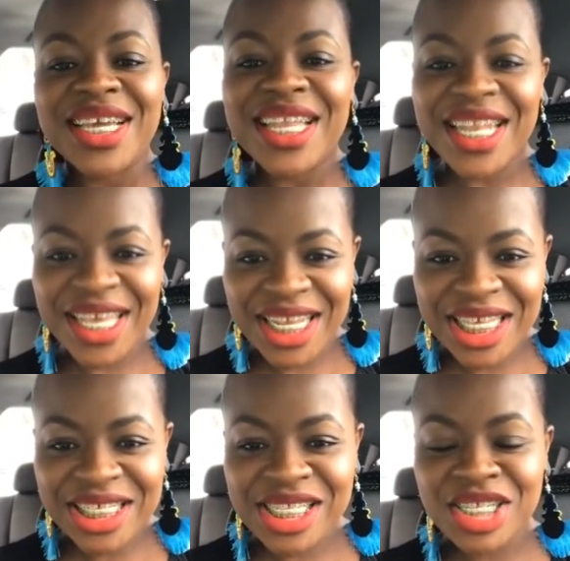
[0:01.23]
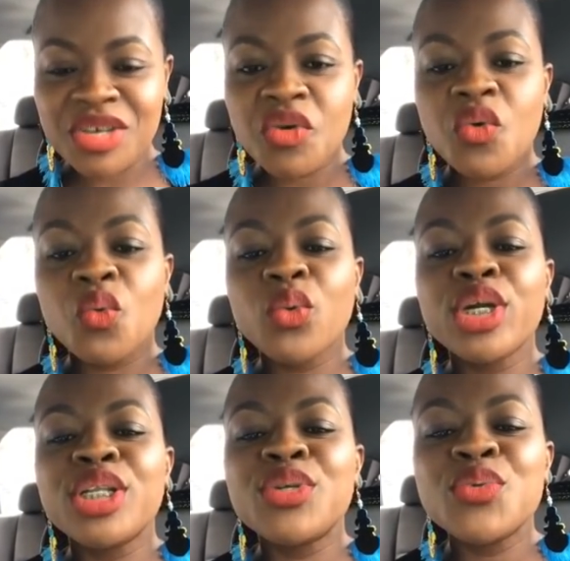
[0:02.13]
Ladies,
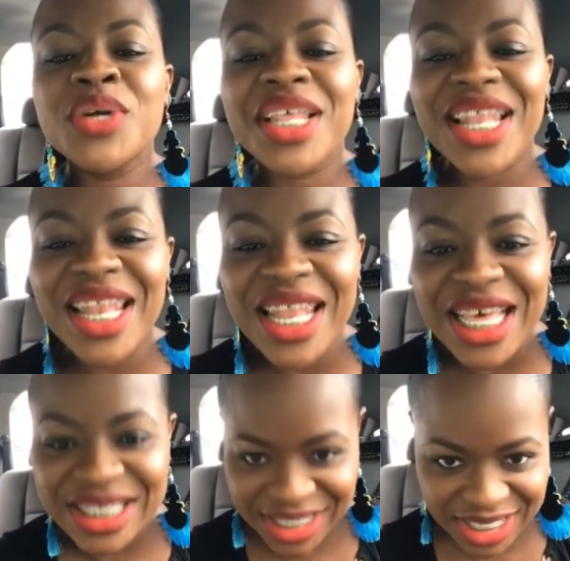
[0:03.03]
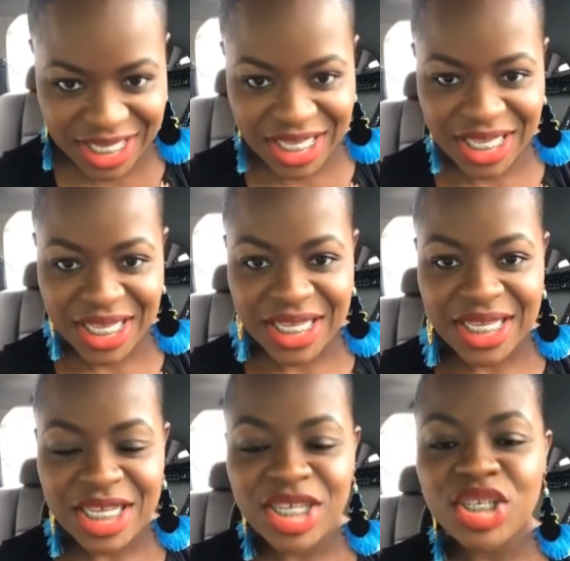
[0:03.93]
we're too classy
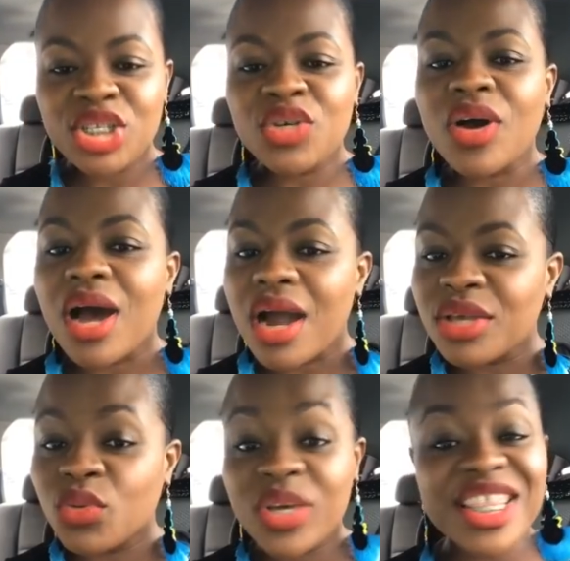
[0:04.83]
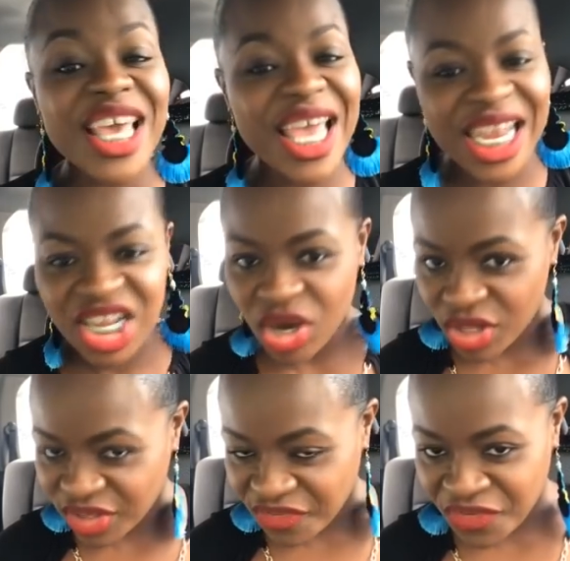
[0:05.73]
to argue with any
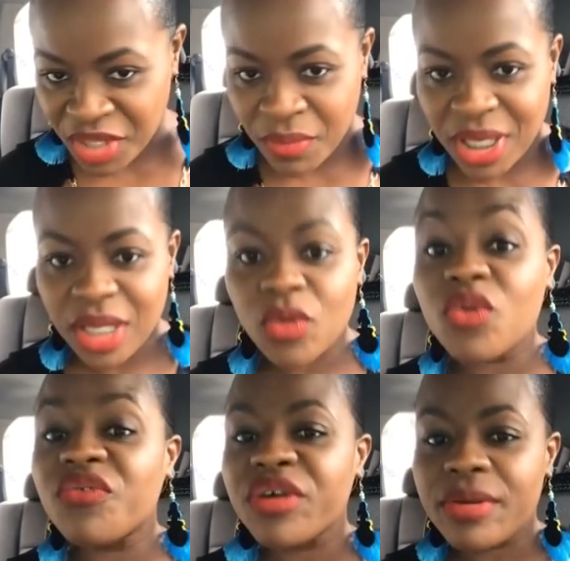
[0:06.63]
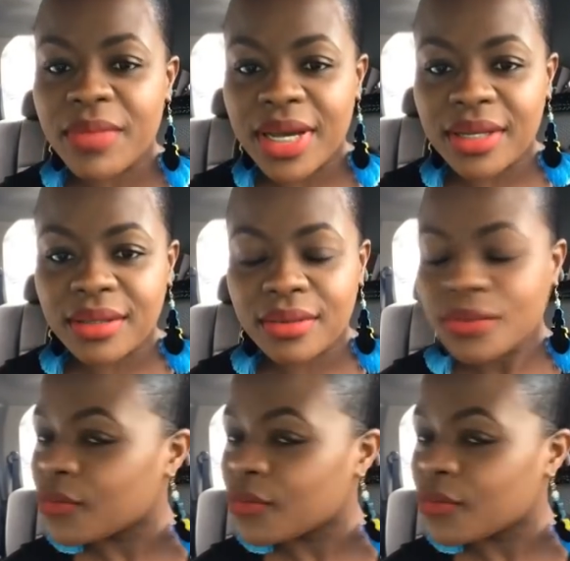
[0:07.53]
other female over a man.